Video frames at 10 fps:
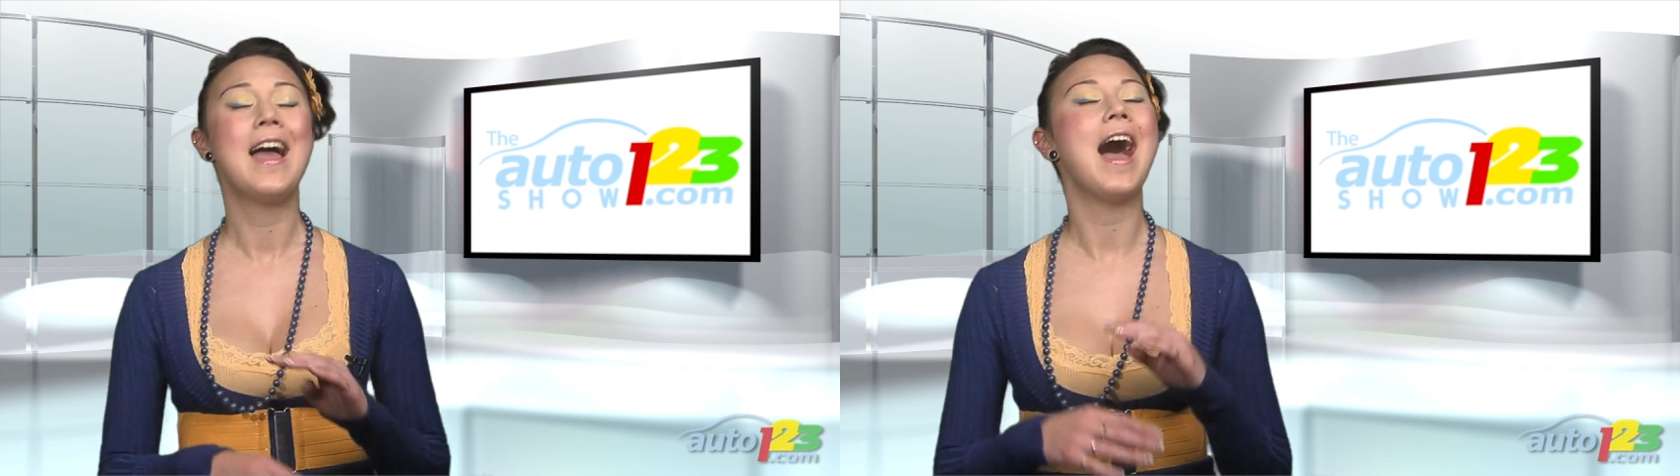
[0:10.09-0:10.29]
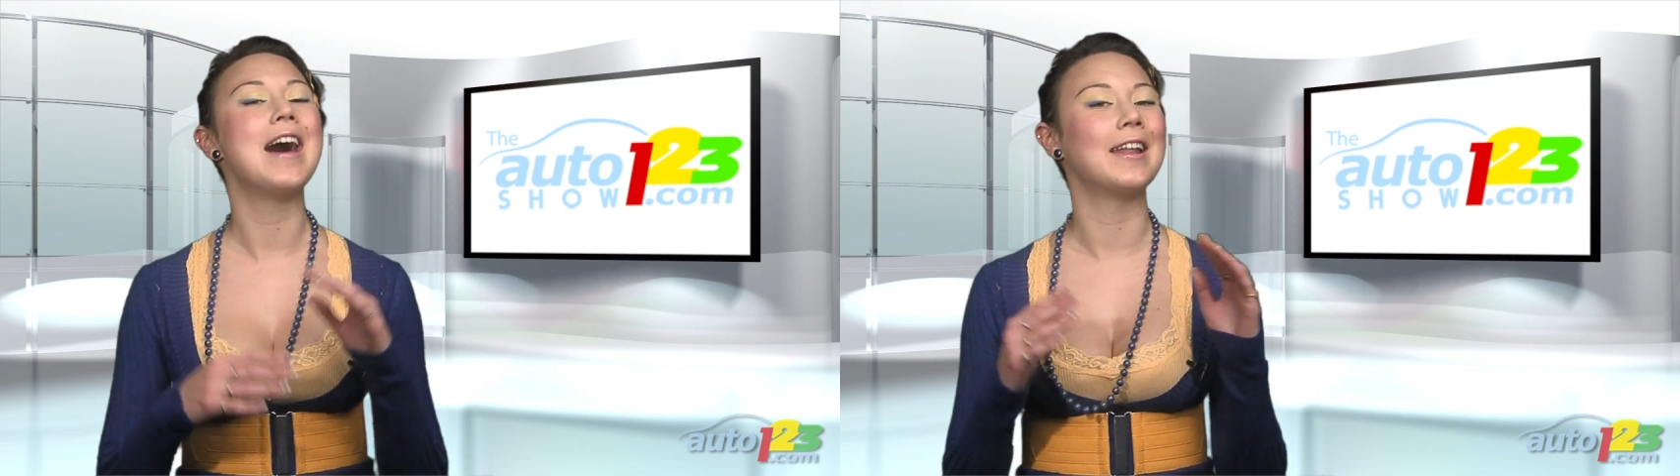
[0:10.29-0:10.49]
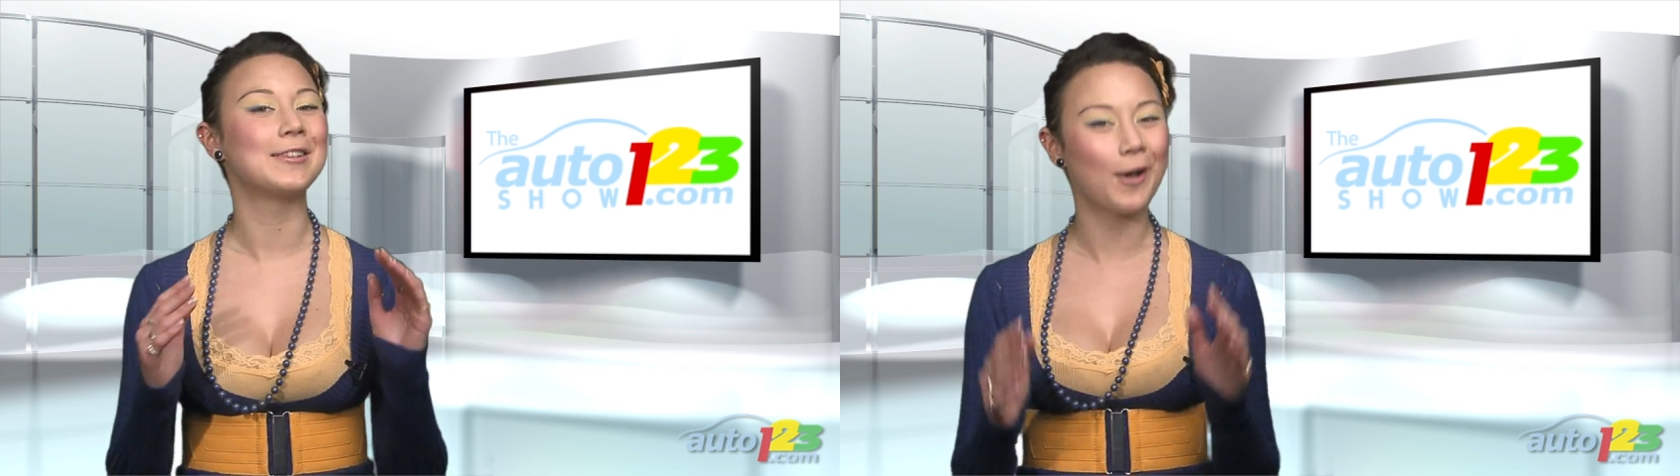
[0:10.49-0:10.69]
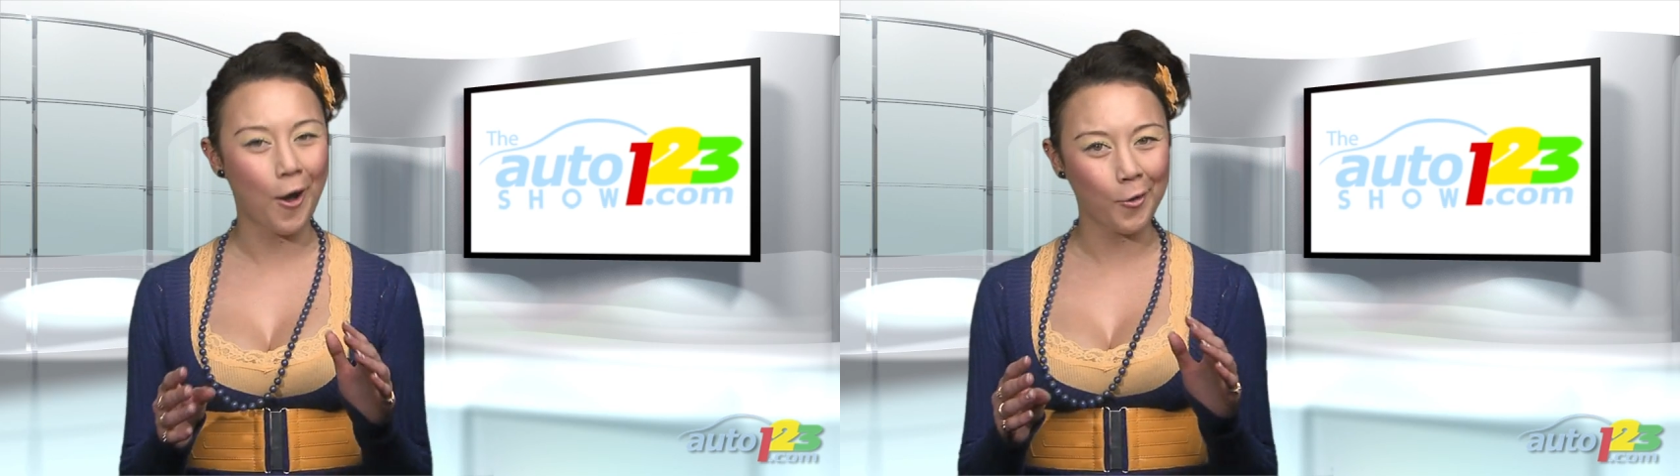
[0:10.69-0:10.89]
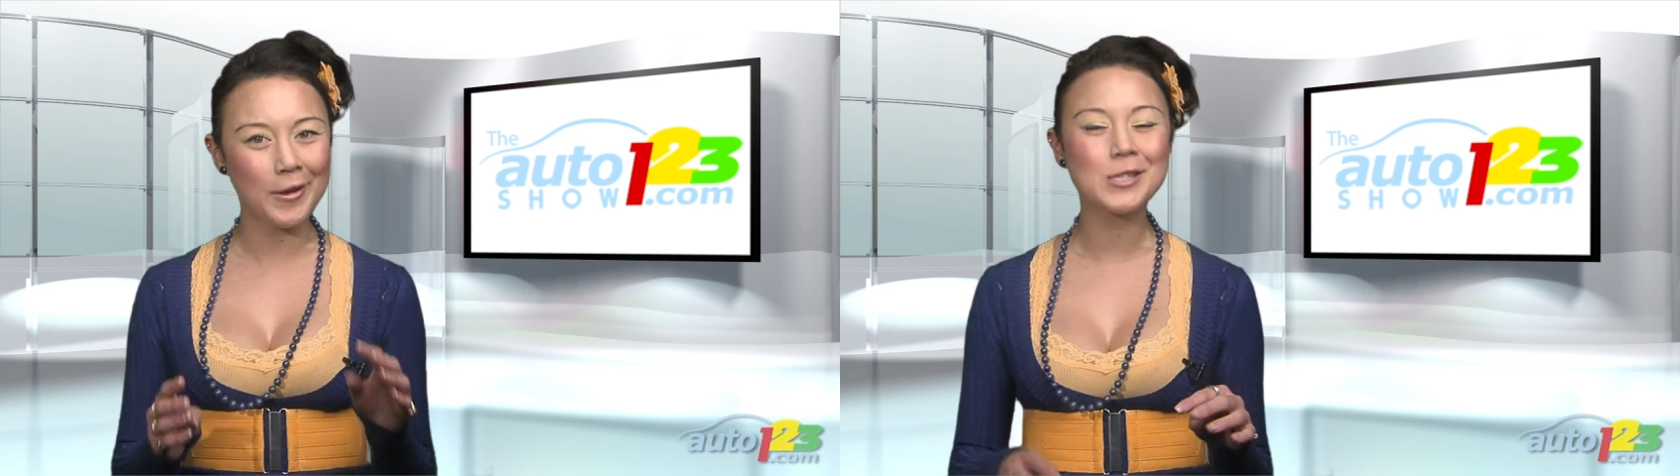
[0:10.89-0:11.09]
And as
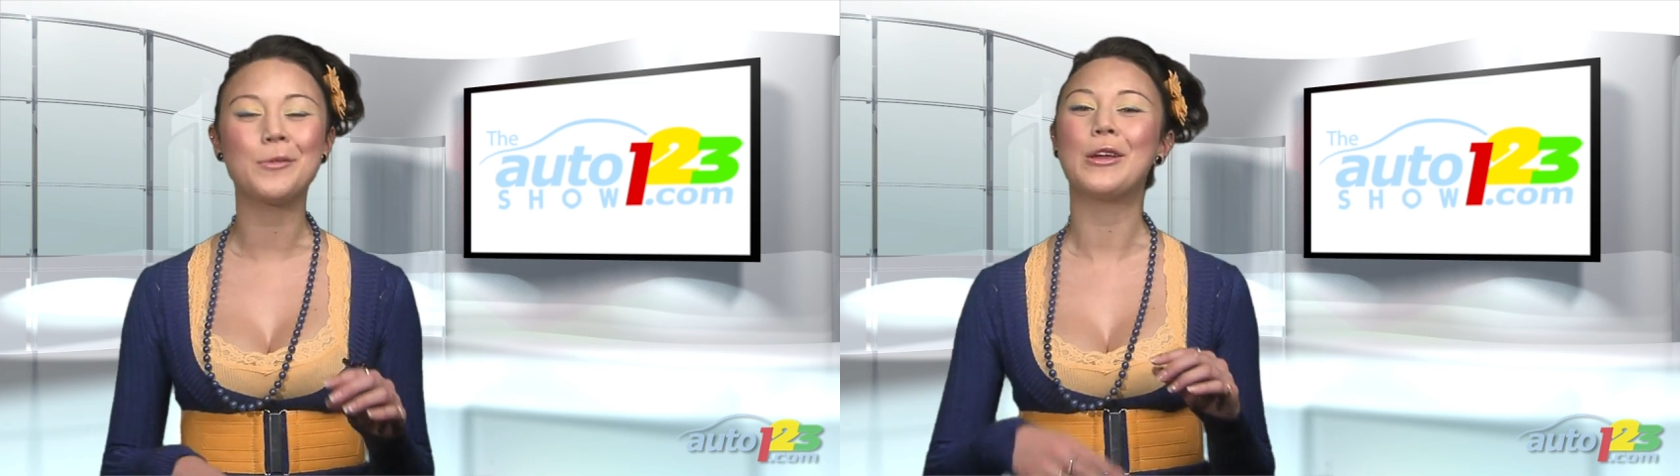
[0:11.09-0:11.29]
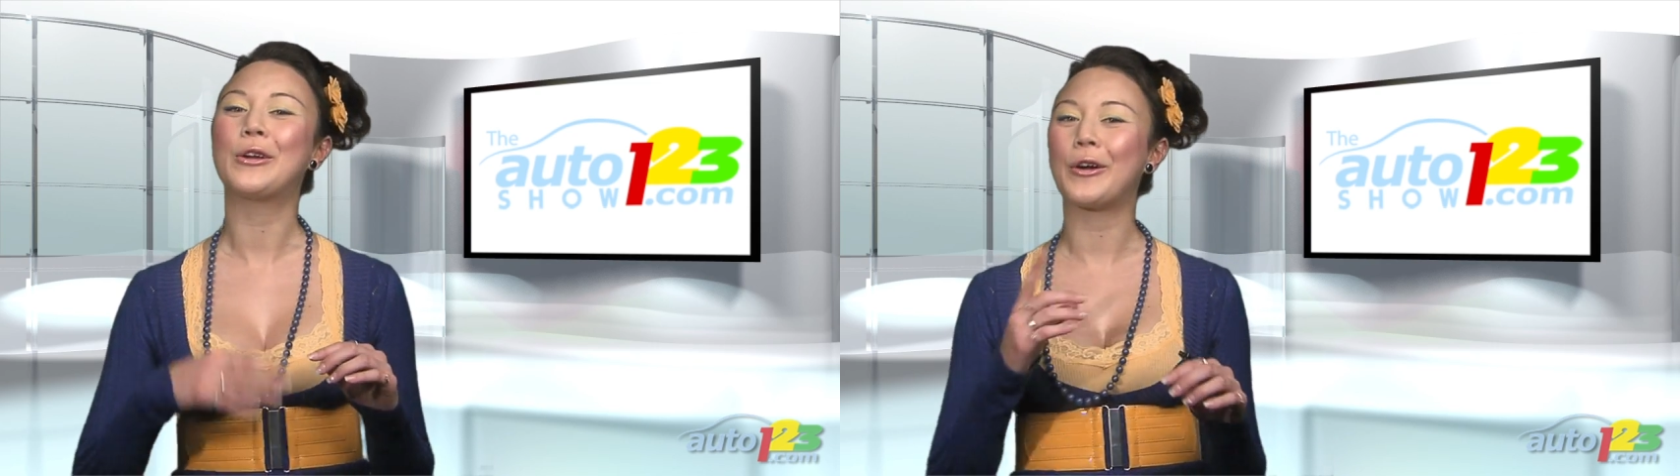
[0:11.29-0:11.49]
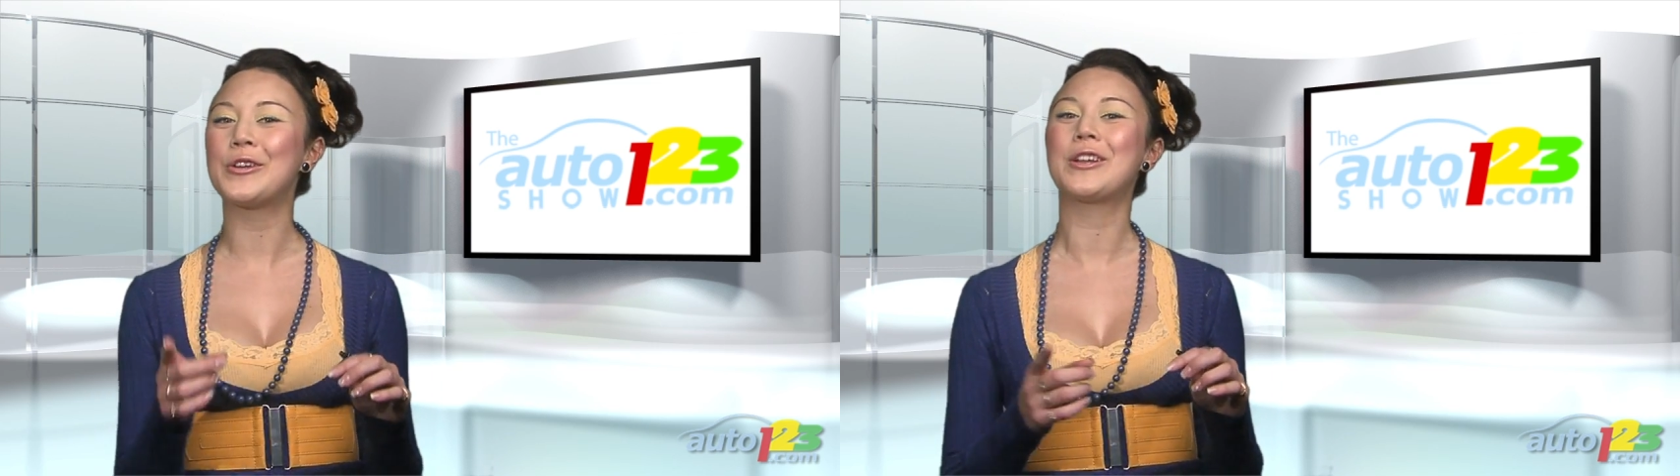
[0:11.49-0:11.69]
always, we encourage